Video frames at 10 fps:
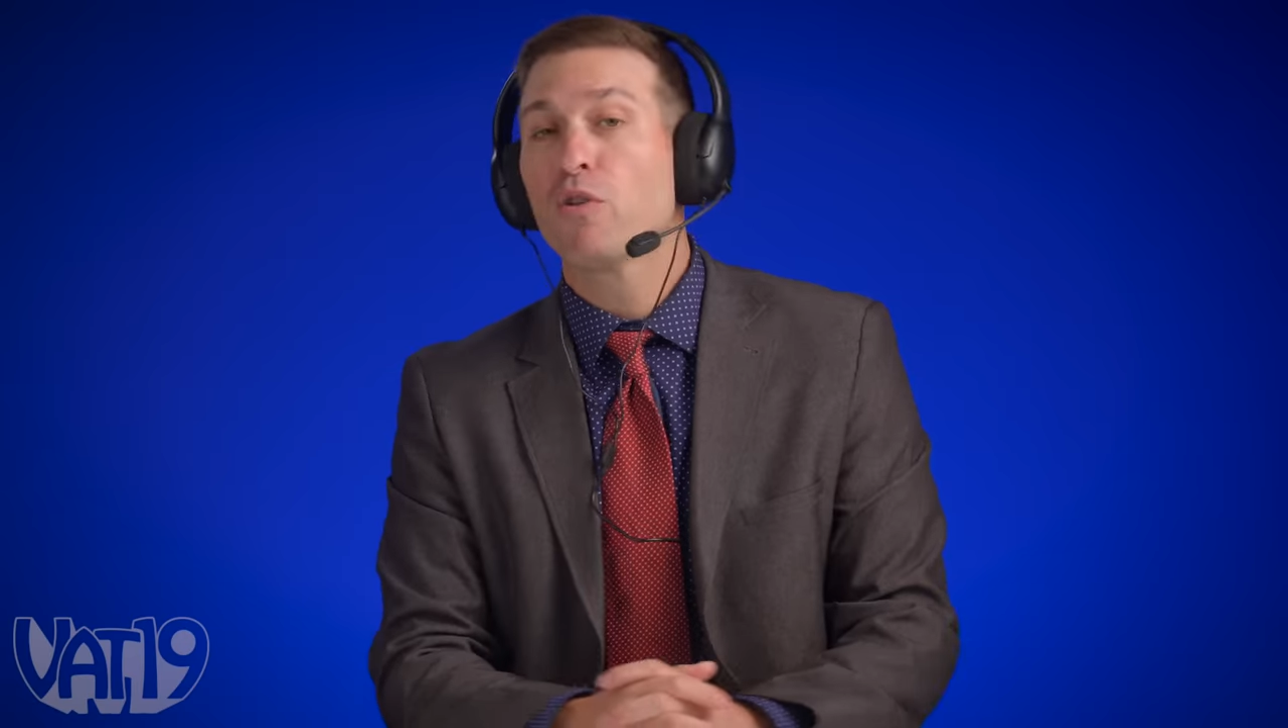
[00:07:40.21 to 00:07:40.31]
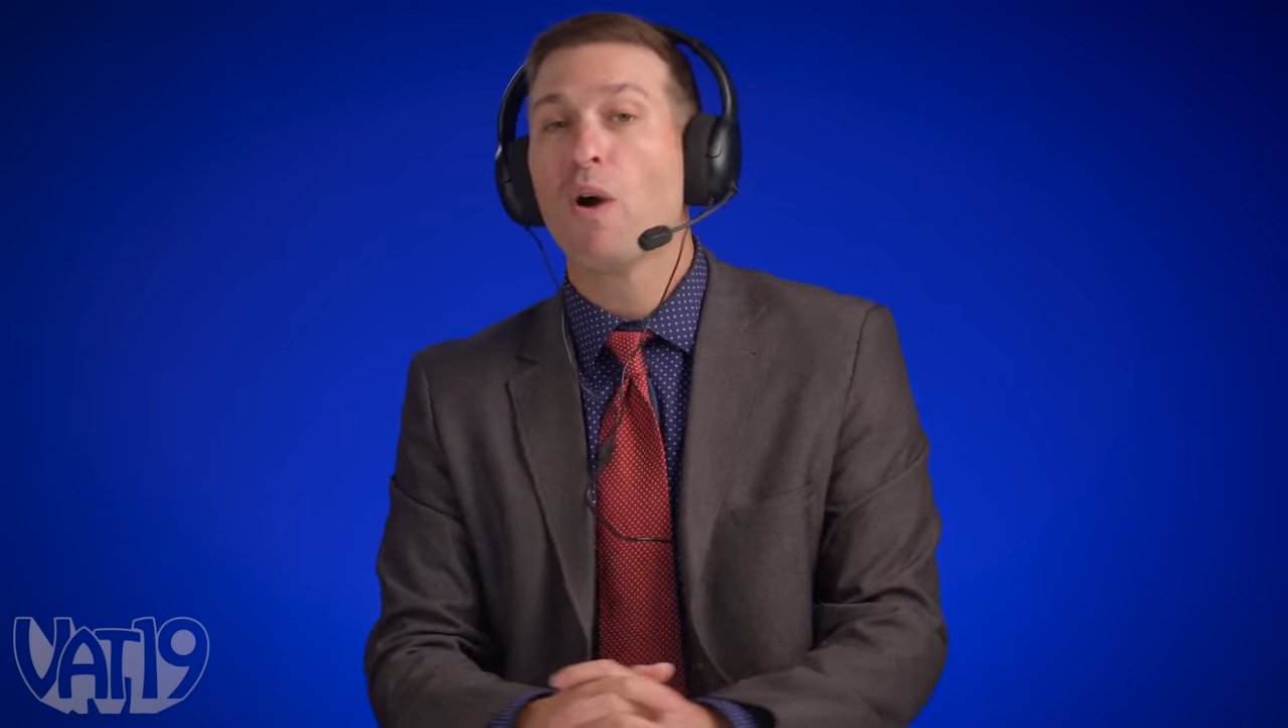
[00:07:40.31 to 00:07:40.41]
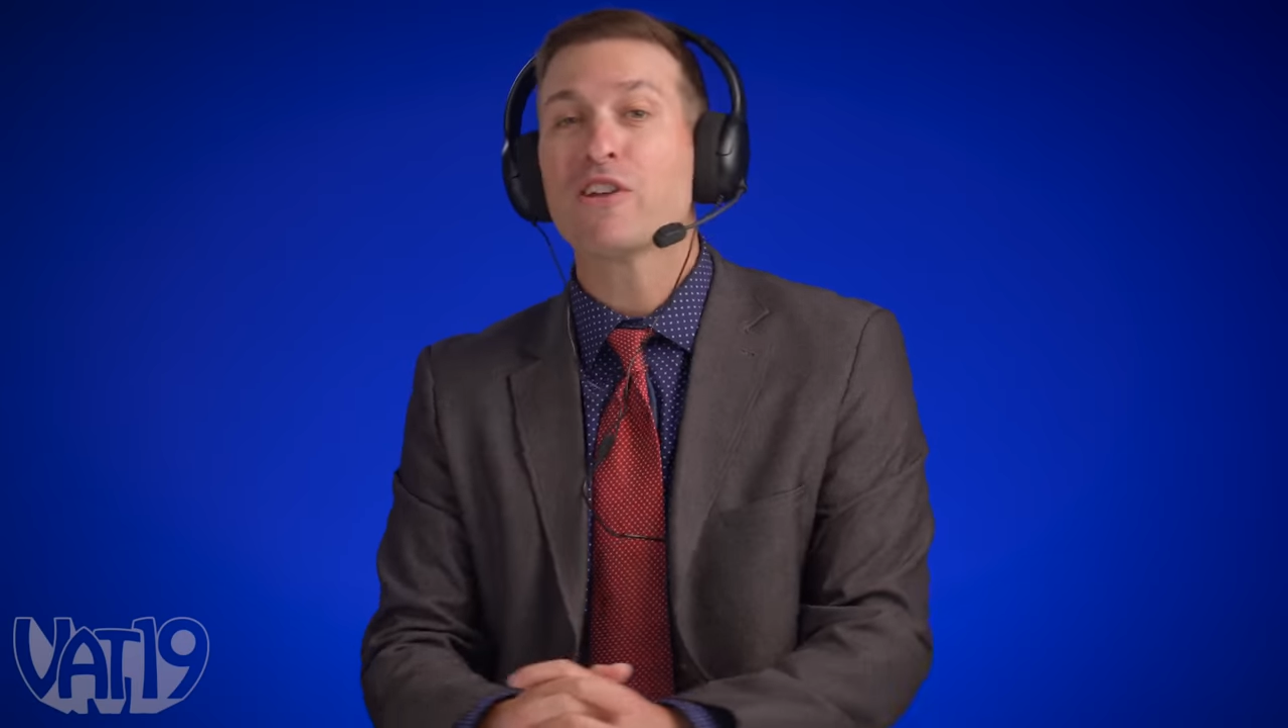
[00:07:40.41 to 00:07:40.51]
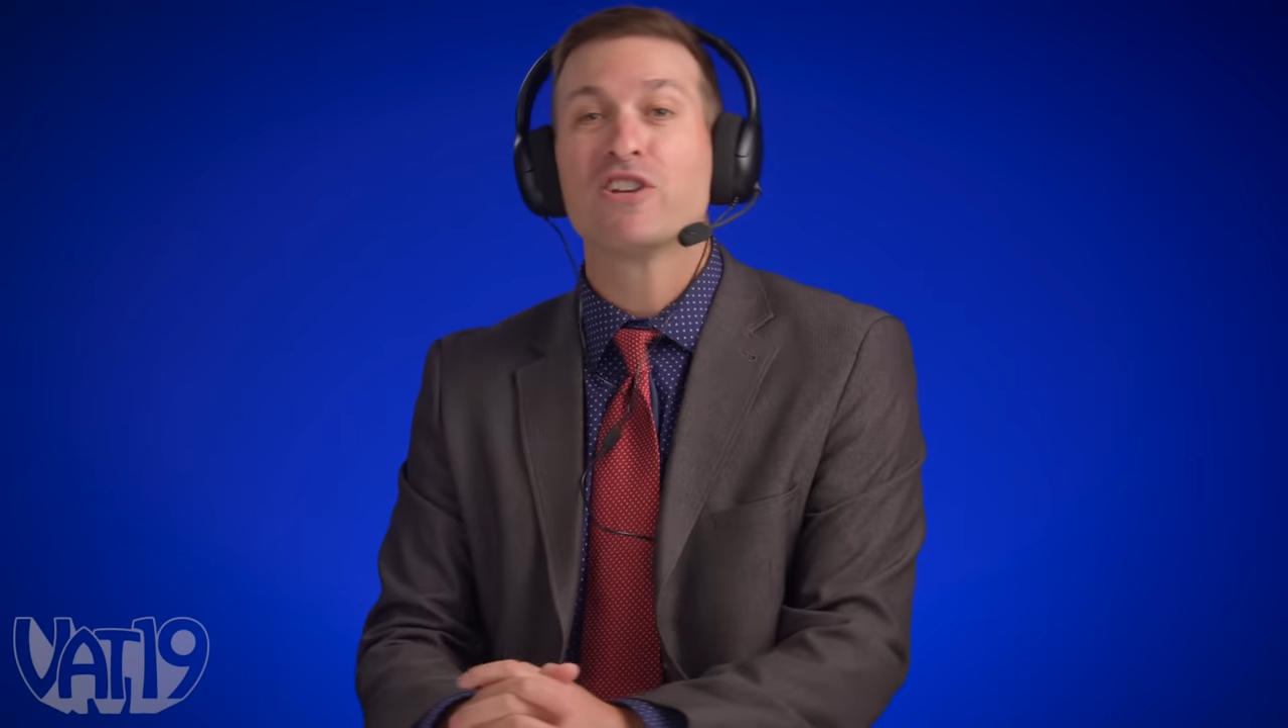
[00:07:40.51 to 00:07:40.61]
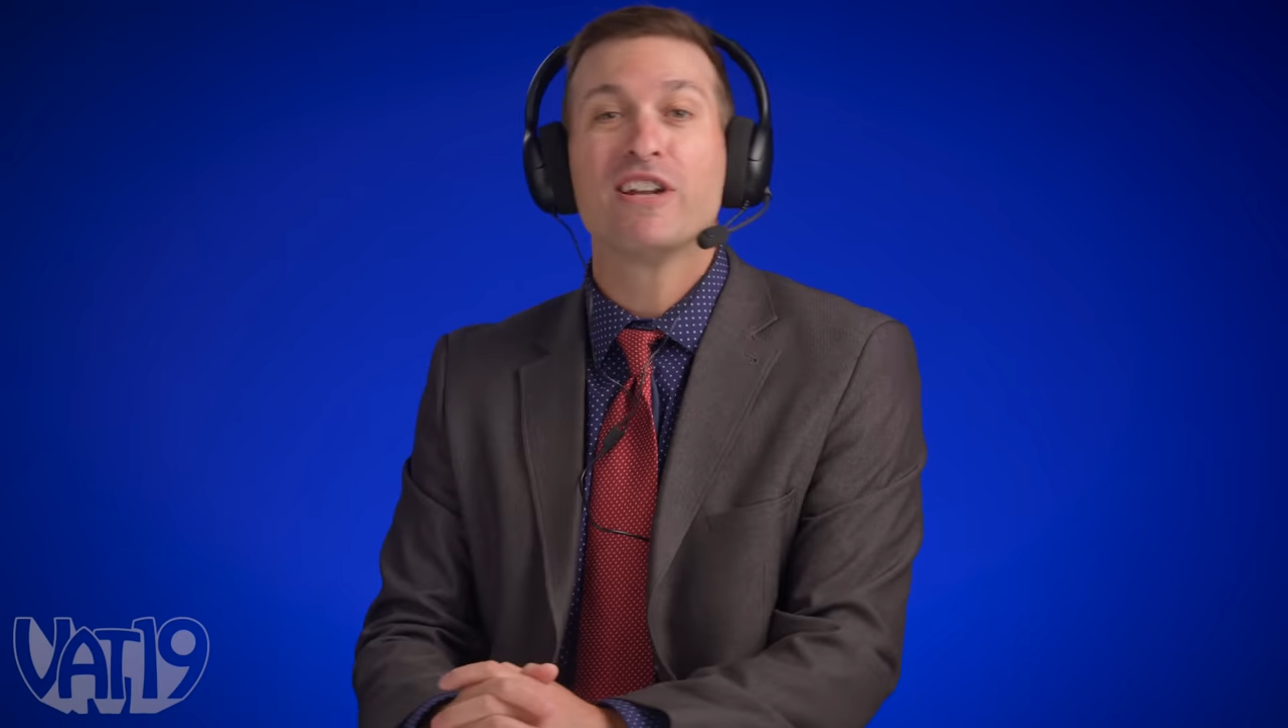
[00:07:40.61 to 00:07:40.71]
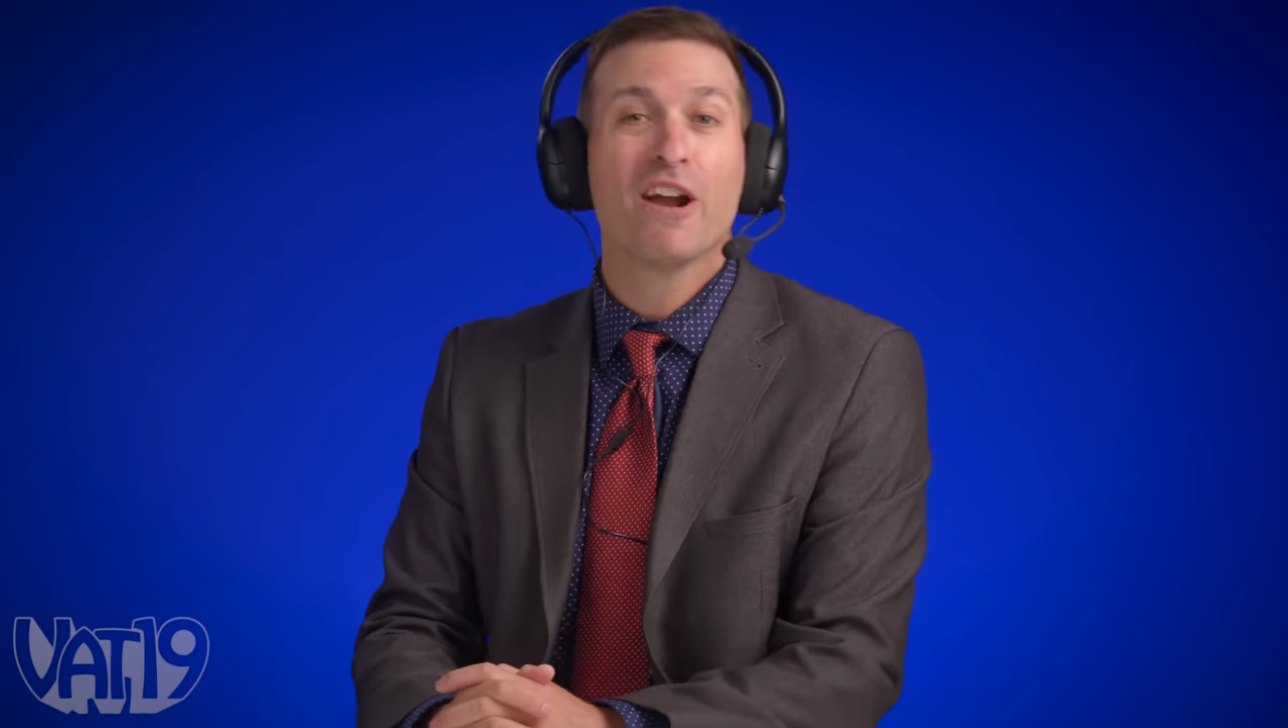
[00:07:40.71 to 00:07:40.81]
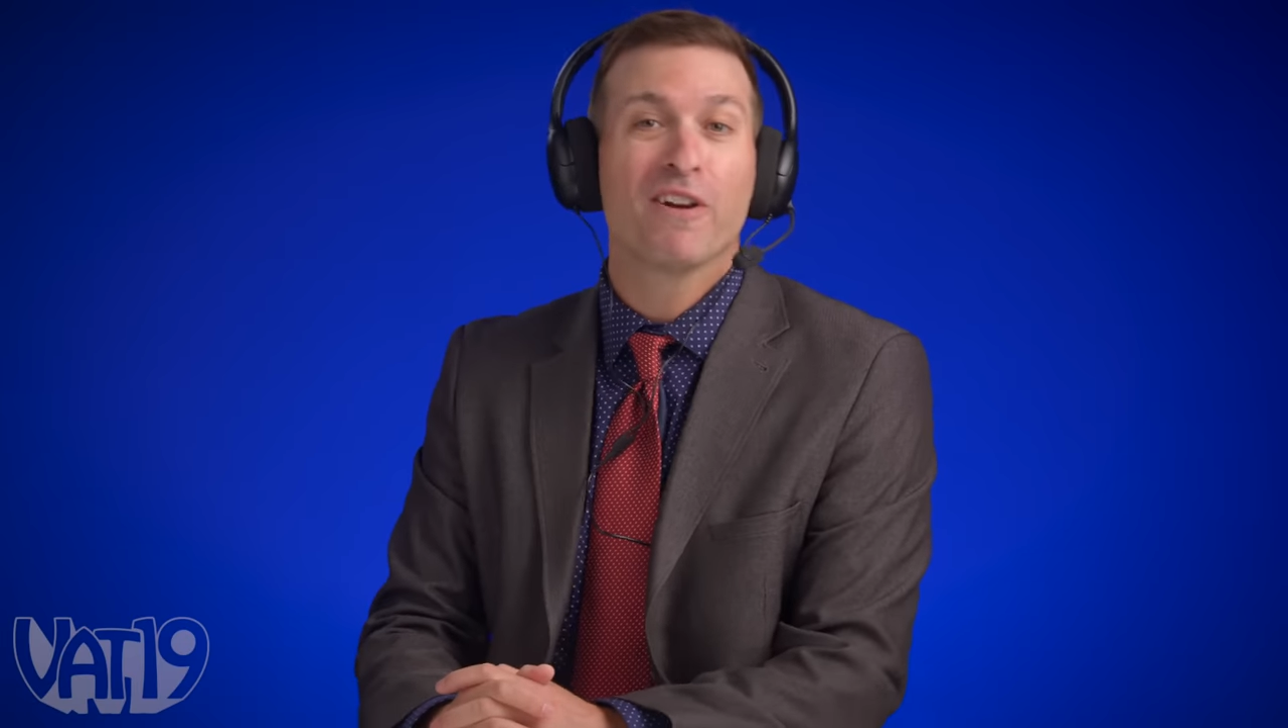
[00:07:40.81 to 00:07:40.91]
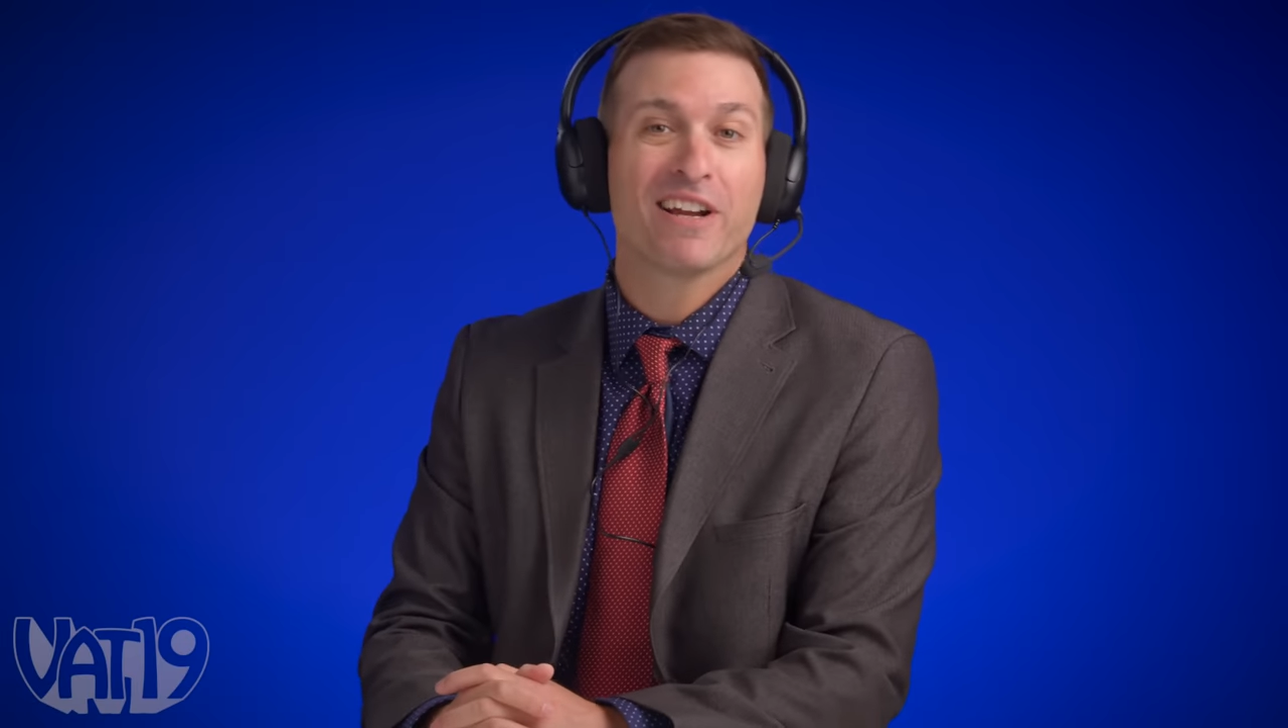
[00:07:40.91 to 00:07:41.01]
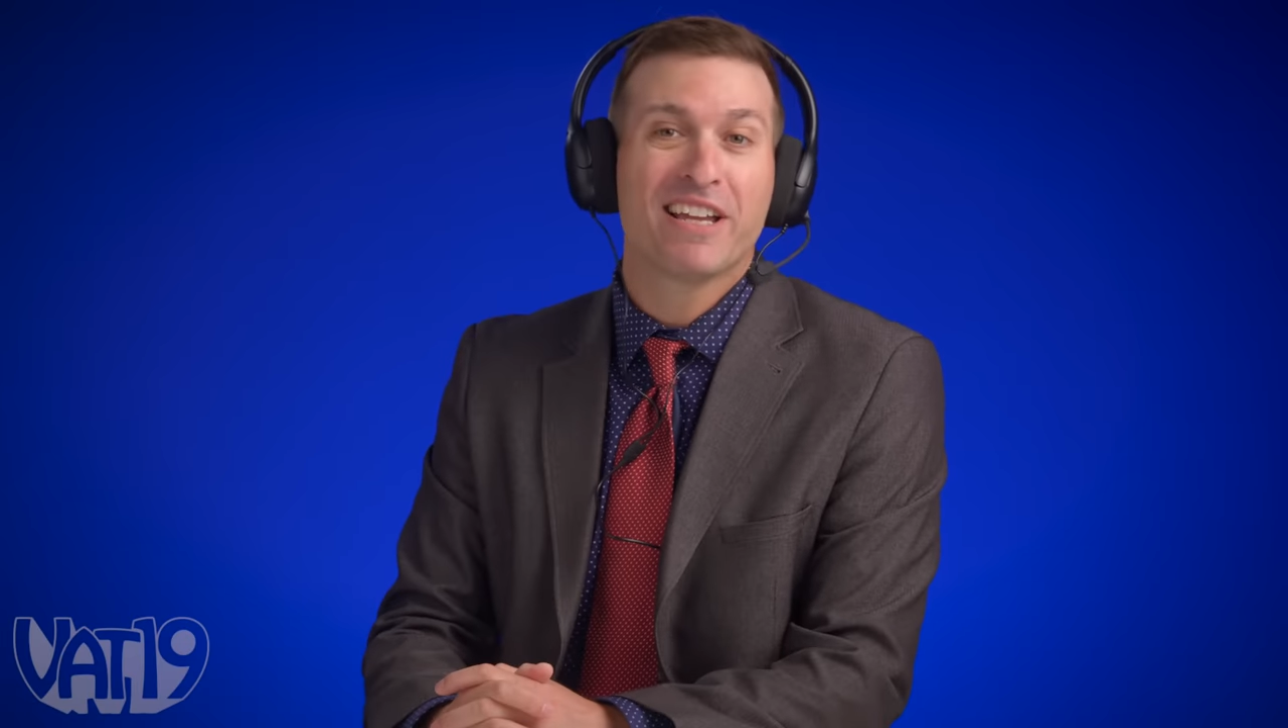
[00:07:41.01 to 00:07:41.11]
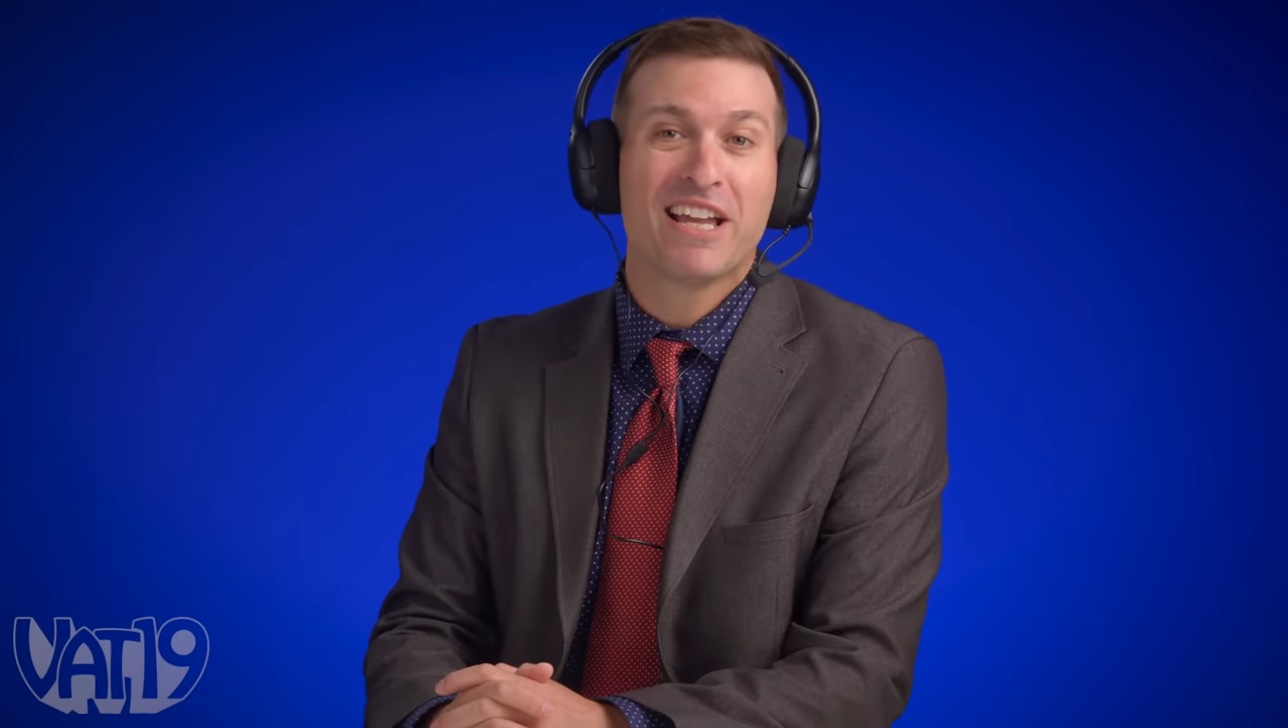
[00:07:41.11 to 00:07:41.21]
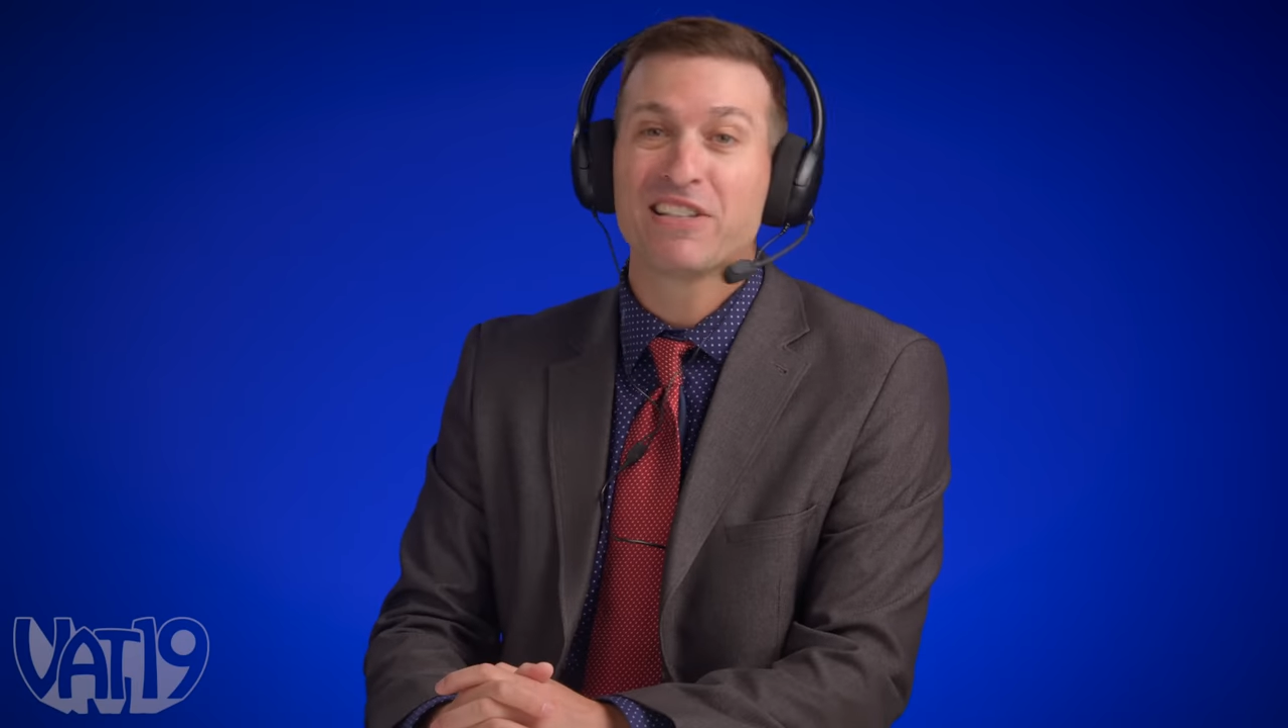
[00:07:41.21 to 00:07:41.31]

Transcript: question, Eric,